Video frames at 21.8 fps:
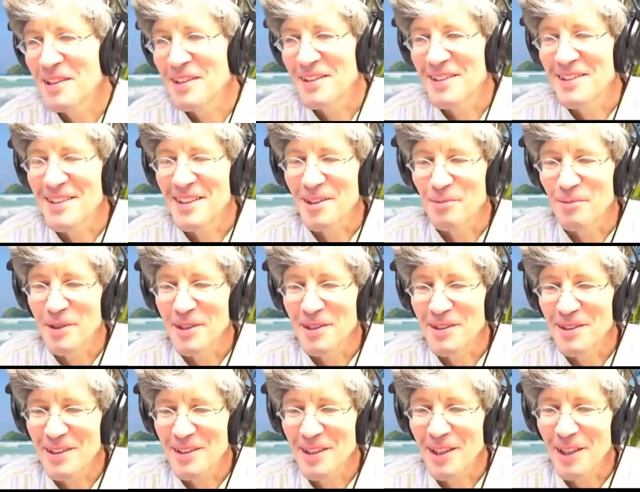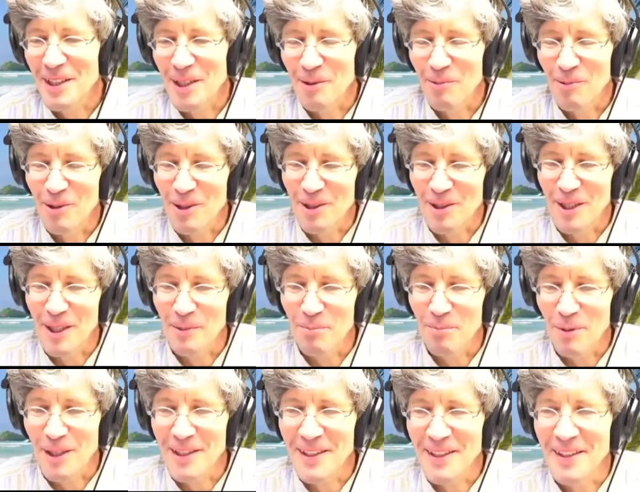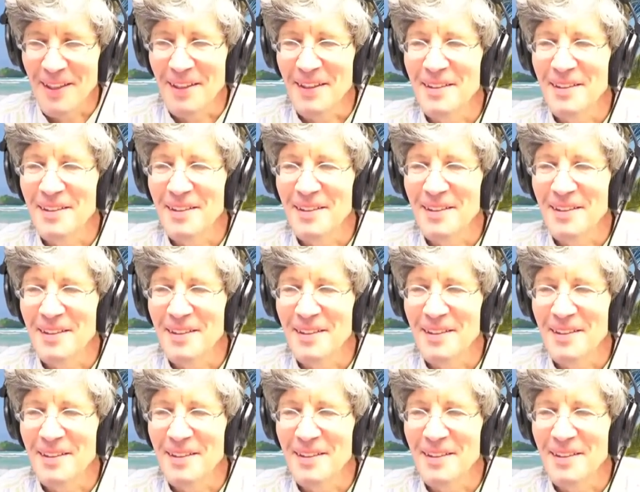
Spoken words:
is they'll be singing while they're playing.